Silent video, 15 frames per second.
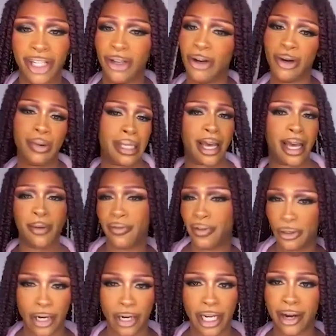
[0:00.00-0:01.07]
she's always there with a
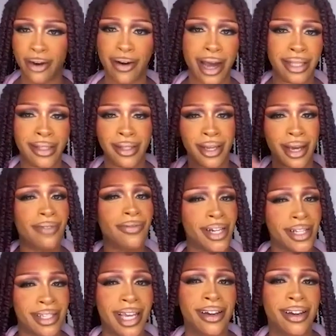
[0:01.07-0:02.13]
drink in her hand. So I'm
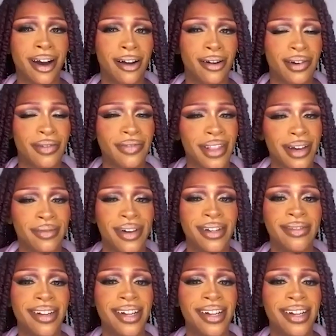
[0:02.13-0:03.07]
gonna say Cara for that one.